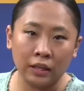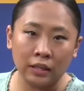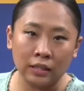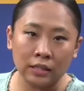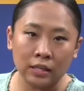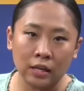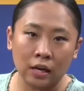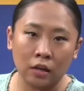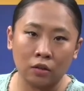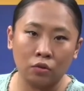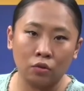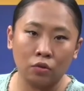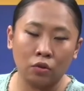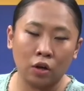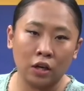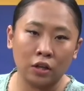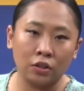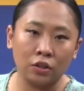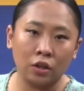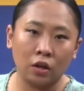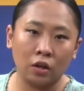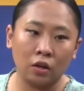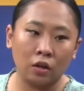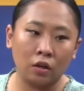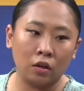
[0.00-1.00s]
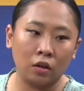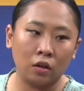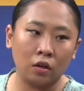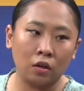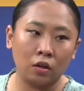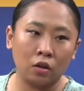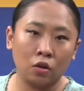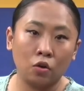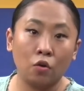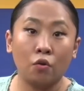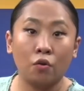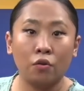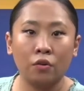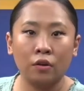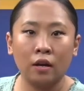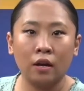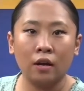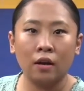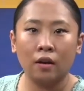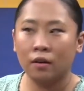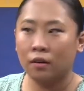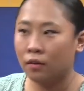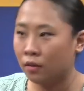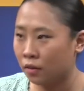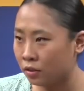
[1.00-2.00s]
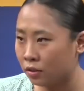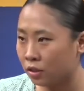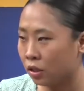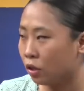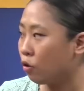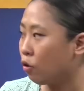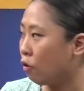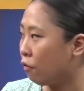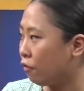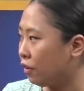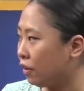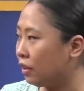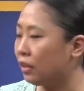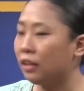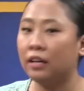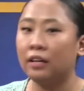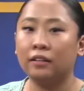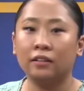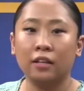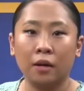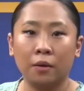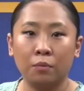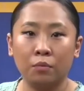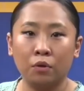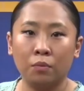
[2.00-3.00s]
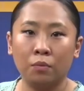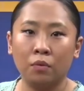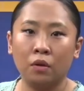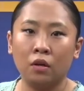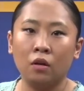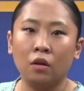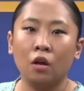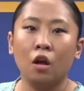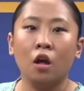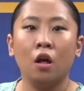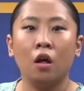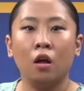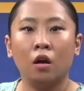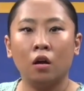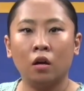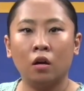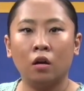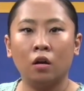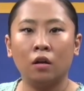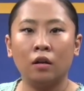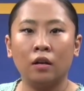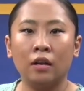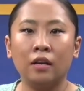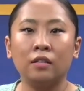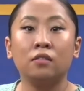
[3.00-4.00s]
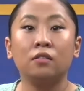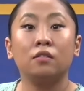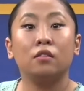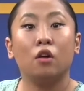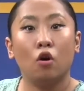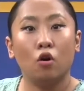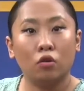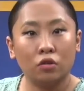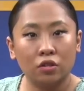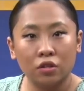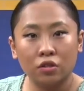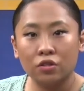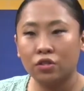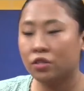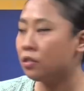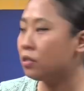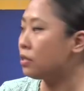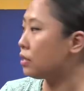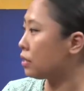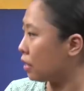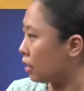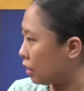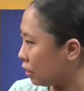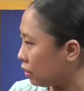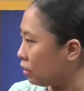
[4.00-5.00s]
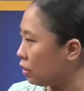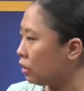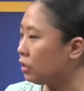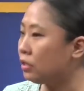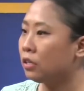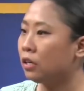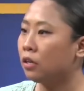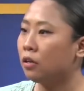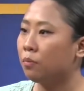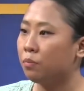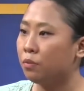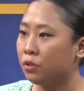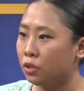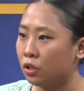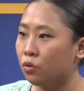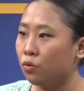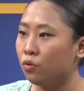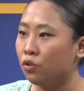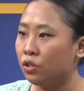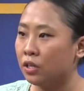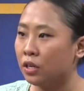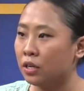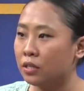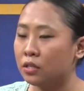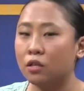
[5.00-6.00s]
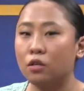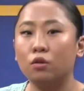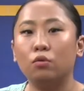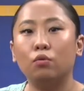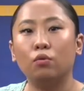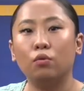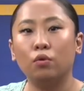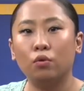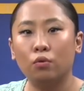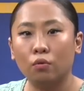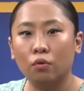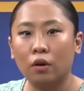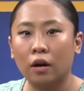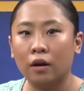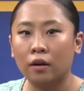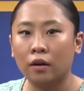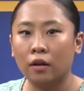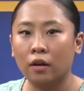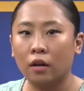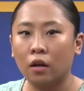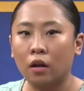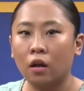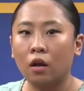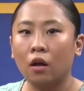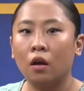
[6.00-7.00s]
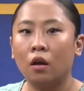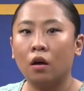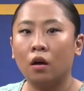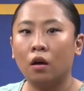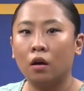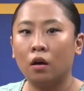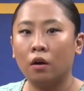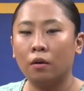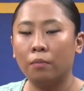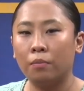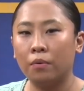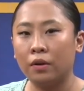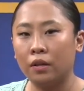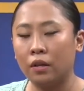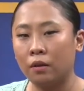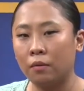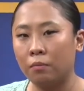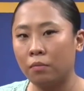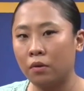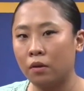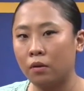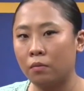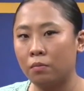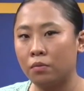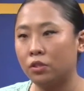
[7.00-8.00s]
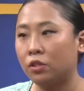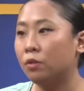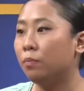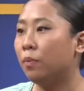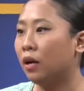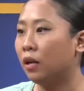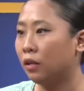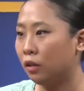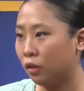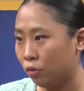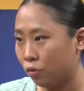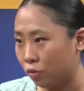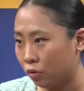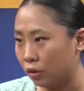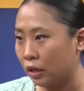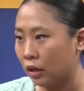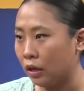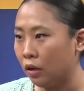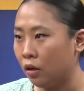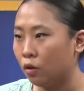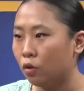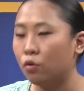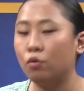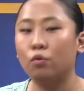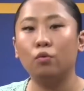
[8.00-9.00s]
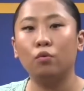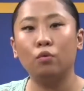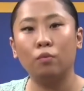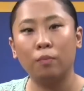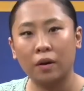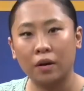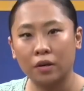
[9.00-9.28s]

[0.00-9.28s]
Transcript: scan do corona ja covid la time di less oxygen scan ja bishi hui ja se to idu karne breathing bi bishi bhal idu na kuru pare